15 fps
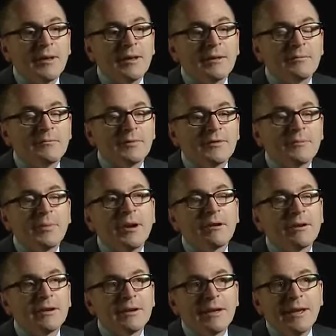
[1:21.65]
It was
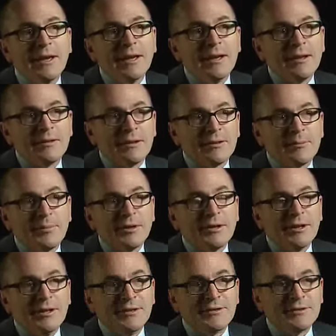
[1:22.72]
apparent that the
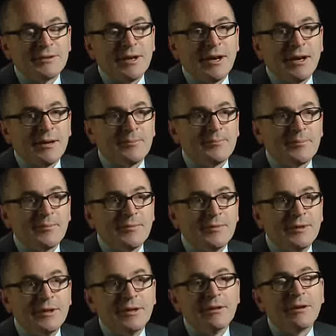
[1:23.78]
police
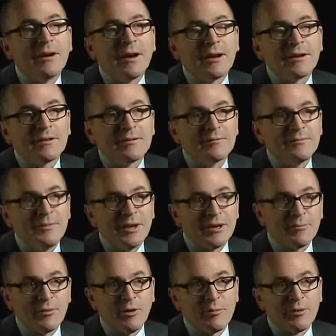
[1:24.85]
did not
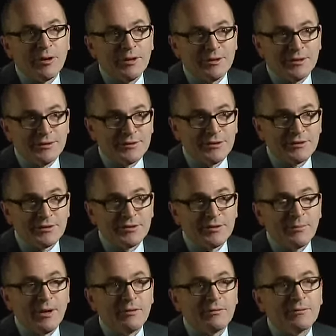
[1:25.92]
make appropriate
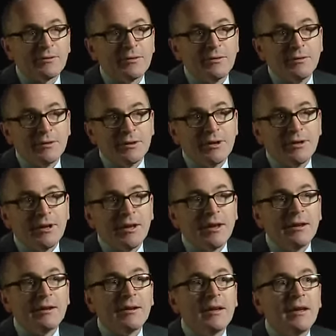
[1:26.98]
decisions about who to
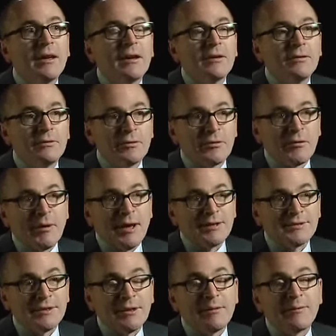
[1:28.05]
detain, who to
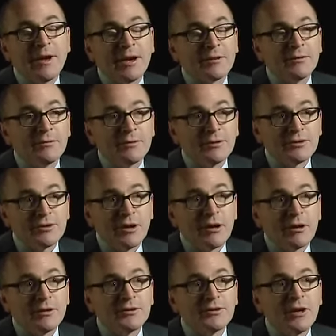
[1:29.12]
arrest, and in fact who to
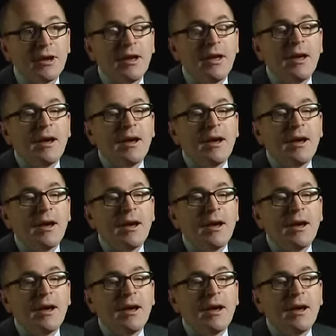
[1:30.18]
charge.